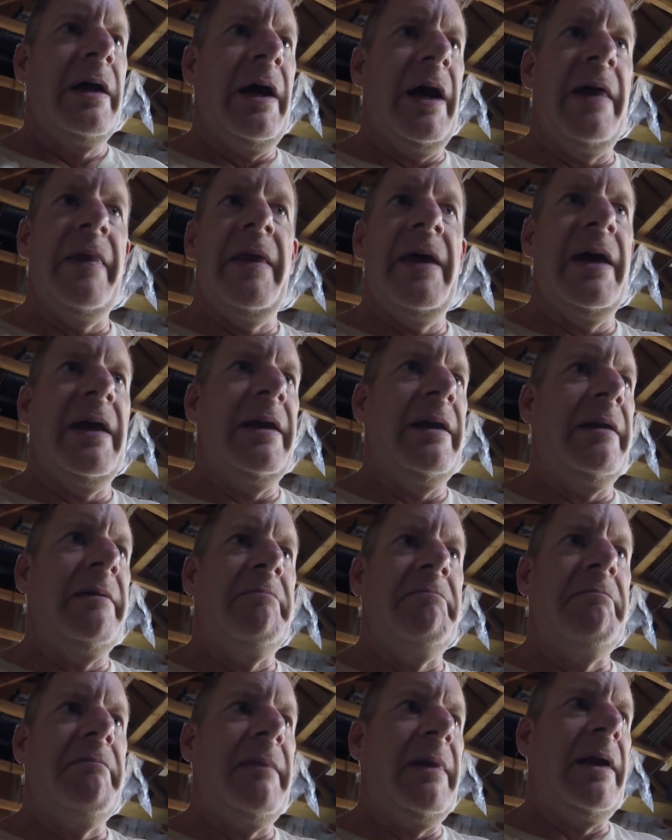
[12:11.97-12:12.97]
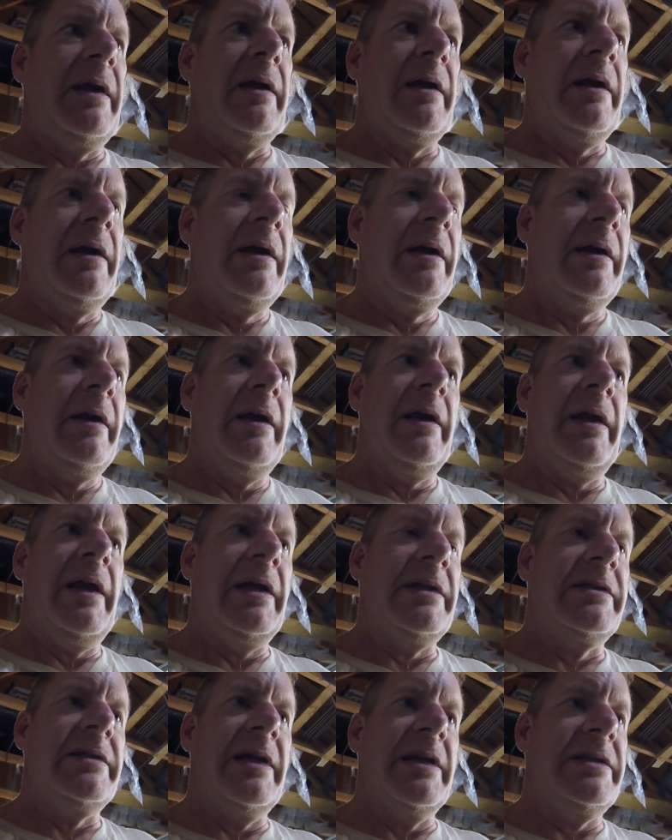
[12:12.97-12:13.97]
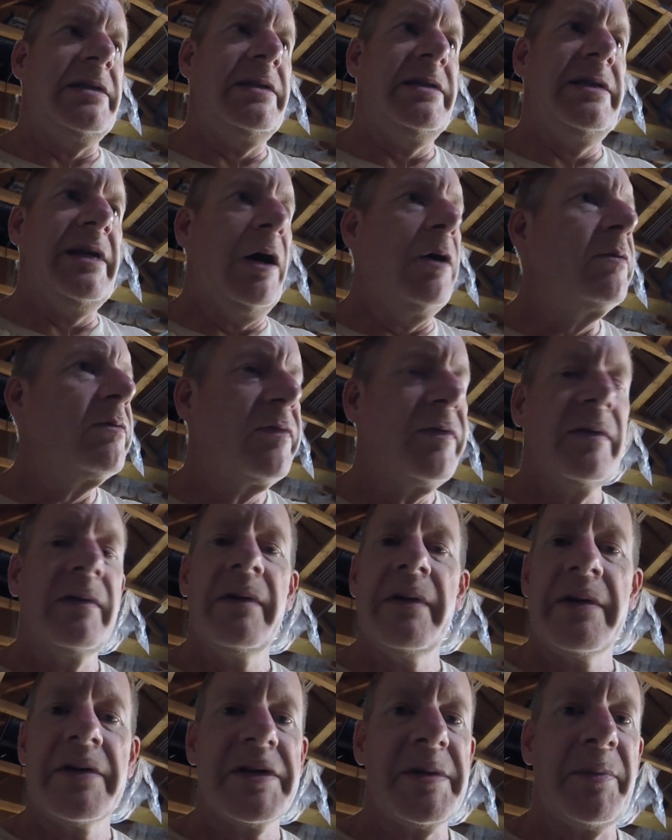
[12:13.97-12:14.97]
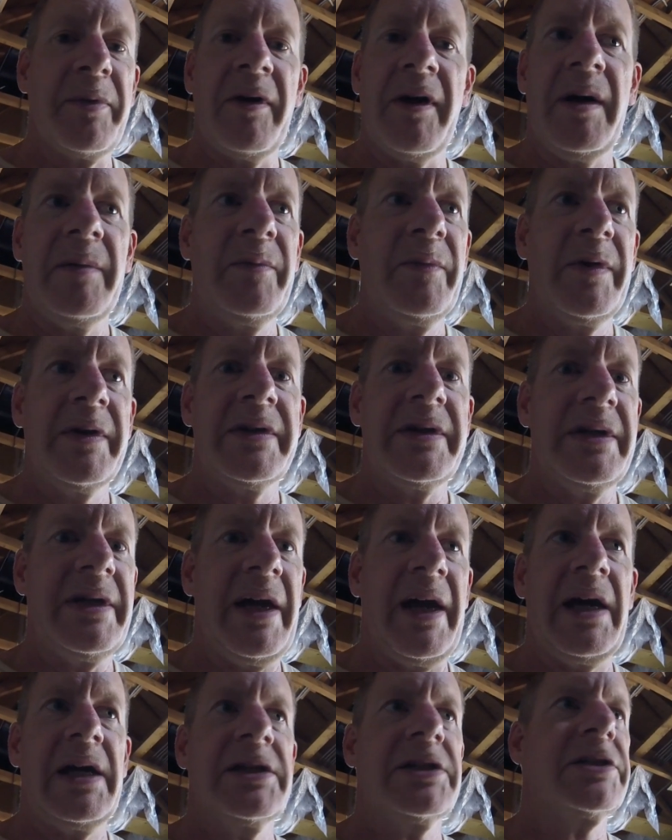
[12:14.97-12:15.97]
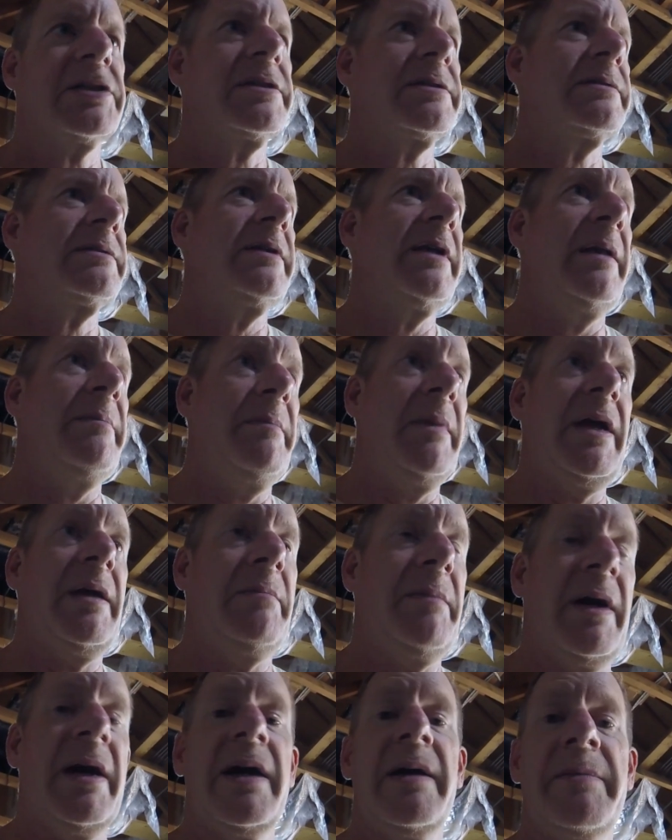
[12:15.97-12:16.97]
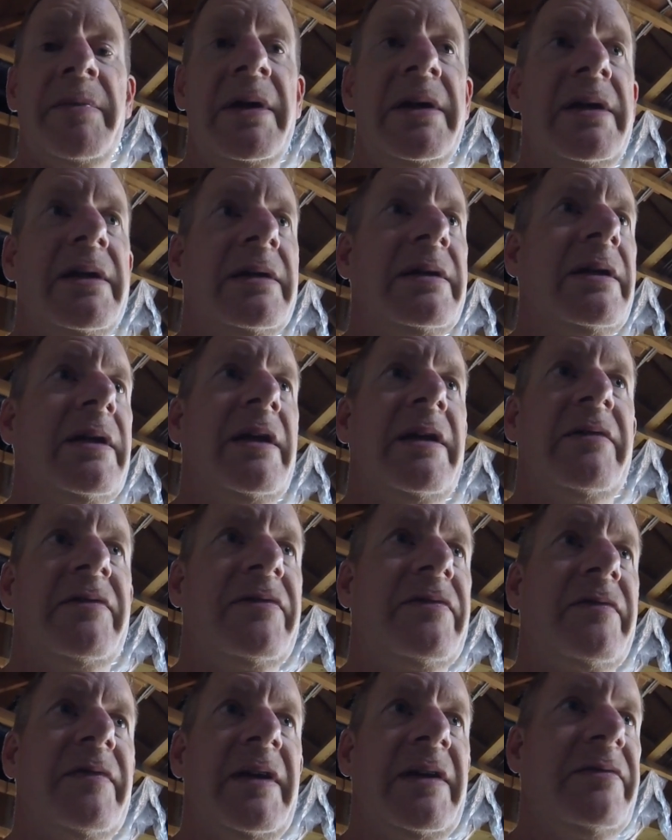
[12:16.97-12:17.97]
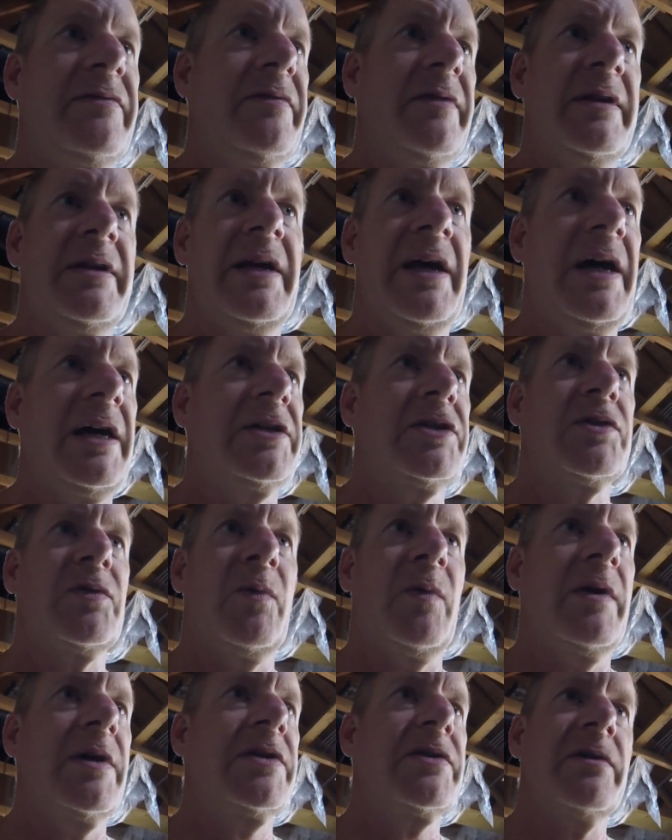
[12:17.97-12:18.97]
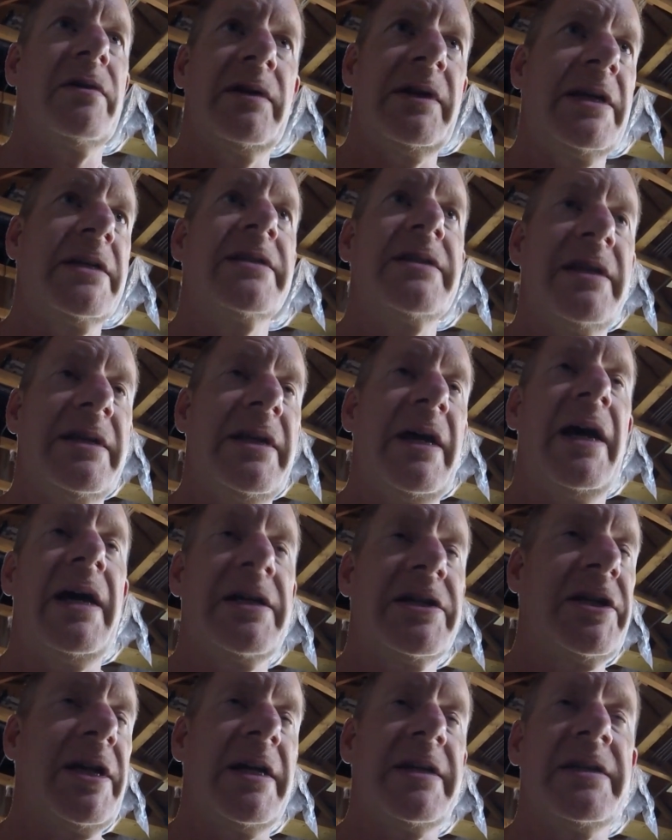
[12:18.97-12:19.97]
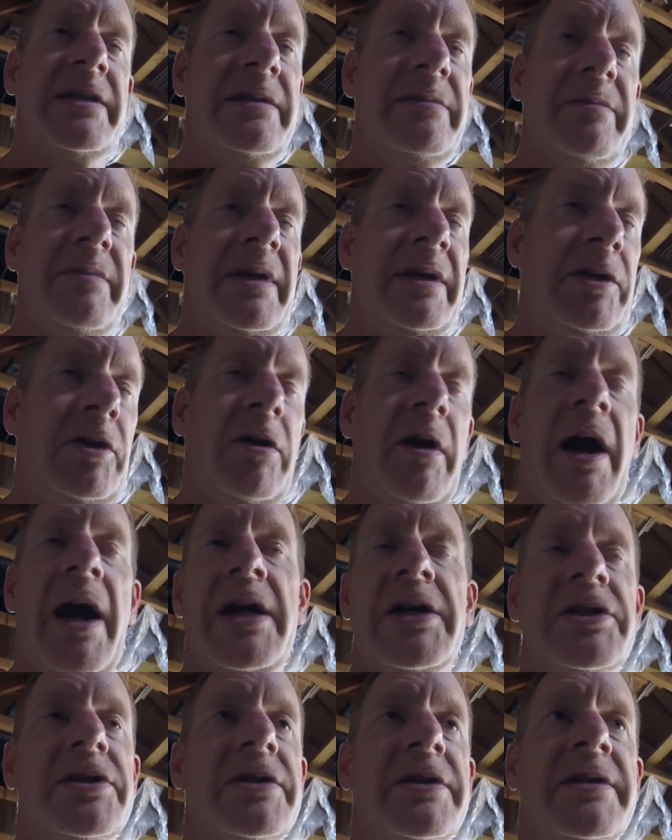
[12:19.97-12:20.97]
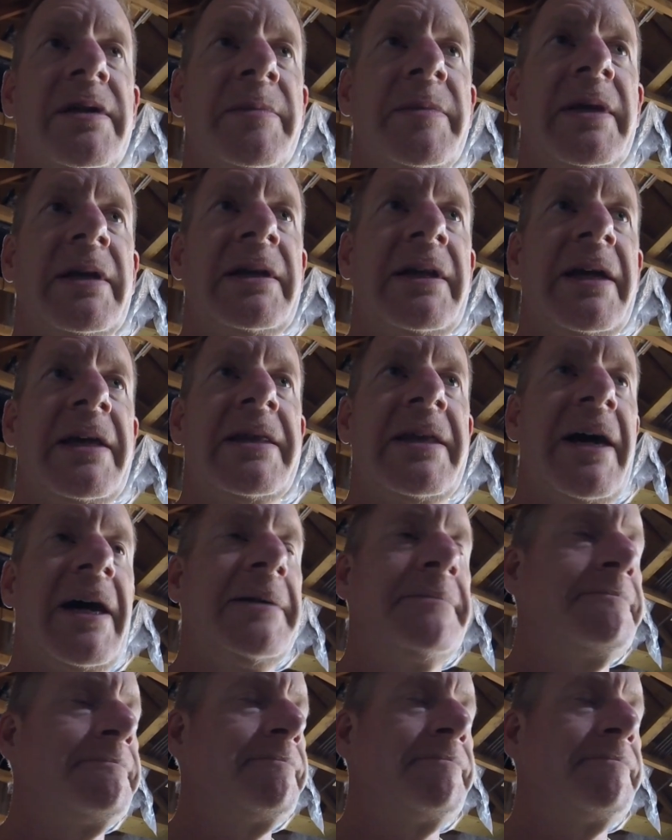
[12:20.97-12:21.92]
And then it's doubtful there's a problem with the dash, in my opinion. If the dash works, or unless the dash hasn't been crashed or something like that,